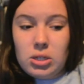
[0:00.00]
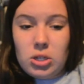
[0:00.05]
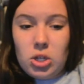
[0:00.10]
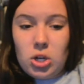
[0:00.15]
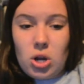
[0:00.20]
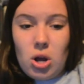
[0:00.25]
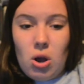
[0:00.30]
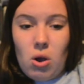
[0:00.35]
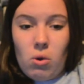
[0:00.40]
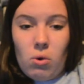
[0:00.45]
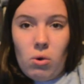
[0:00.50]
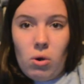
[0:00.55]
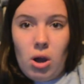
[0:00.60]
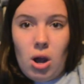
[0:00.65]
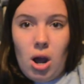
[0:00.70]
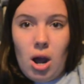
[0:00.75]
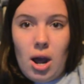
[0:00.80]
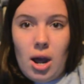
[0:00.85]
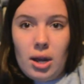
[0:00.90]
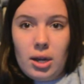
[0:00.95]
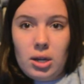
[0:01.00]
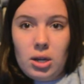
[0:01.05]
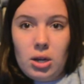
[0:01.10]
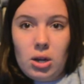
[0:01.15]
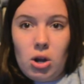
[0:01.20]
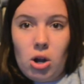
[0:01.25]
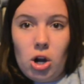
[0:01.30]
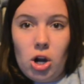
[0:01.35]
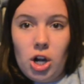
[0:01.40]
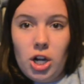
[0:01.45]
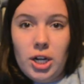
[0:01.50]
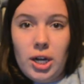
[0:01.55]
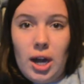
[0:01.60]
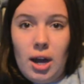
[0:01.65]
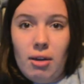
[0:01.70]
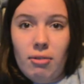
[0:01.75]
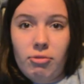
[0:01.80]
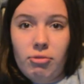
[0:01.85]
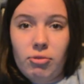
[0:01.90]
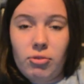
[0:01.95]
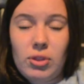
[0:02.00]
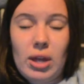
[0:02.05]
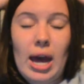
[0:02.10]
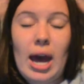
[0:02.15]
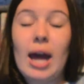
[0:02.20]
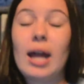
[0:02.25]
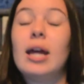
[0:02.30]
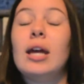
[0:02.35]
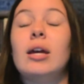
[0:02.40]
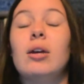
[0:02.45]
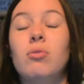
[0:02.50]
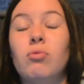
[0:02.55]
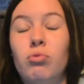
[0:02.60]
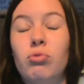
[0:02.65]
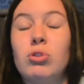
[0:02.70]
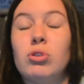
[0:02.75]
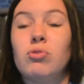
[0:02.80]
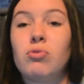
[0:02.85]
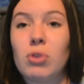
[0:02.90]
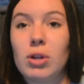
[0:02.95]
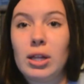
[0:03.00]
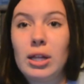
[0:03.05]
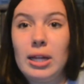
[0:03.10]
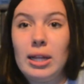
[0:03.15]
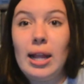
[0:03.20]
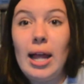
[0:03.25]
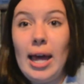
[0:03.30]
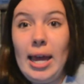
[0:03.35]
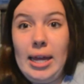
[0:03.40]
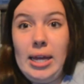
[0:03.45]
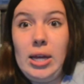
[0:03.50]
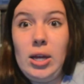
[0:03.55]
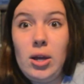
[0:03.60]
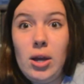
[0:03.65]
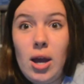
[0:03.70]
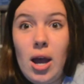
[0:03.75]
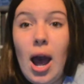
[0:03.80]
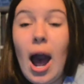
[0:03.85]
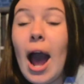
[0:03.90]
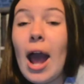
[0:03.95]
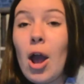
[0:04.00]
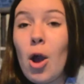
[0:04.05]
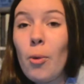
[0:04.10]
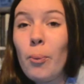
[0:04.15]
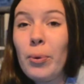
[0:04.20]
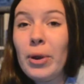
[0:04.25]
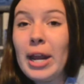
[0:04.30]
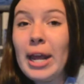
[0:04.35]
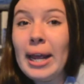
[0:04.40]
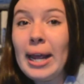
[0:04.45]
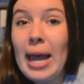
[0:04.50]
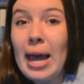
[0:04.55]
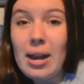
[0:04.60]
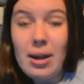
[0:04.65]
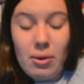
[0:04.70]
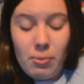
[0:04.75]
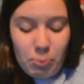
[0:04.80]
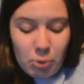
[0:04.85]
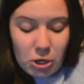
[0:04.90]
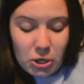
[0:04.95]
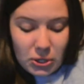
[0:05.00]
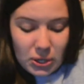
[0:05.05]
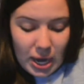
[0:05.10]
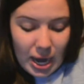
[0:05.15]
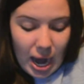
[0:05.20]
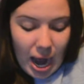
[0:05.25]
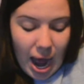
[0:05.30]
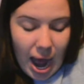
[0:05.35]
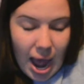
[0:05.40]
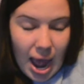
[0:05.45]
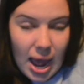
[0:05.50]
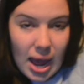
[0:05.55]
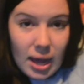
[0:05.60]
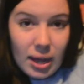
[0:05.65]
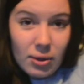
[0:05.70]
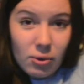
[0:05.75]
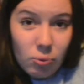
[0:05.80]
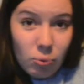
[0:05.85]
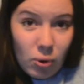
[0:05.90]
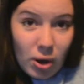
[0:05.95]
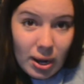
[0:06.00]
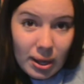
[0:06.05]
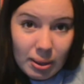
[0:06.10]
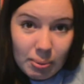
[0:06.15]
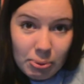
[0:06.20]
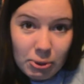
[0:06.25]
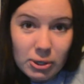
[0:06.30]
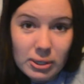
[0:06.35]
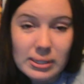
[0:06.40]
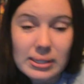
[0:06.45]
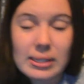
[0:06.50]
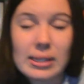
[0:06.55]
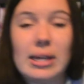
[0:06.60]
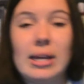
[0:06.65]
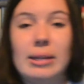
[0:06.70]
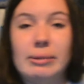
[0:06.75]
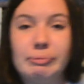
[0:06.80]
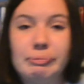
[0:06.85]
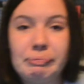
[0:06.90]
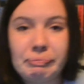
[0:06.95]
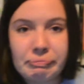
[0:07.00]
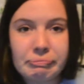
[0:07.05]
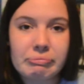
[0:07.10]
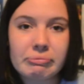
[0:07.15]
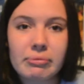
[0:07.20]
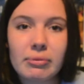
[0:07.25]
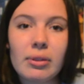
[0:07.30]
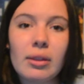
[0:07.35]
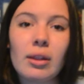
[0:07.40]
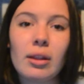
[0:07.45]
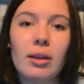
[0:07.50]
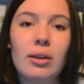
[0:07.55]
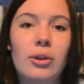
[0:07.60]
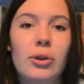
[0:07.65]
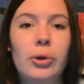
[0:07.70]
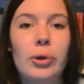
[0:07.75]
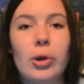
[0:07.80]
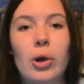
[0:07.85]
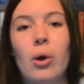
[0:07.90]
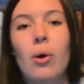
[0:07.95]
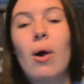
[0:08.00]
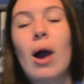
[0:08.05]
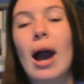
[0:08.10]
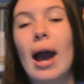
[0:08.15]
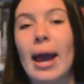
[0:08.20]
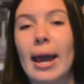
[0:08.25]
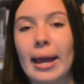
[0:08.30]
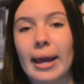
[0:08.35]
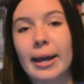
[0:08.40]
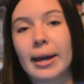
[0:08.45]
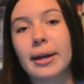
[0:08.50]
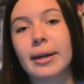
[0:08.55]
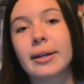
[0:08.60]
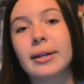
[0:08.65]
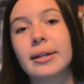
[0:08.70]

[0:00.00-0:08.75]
you know, unheard of, that it was really like eye-opening, and a book that one of the books that, you know, a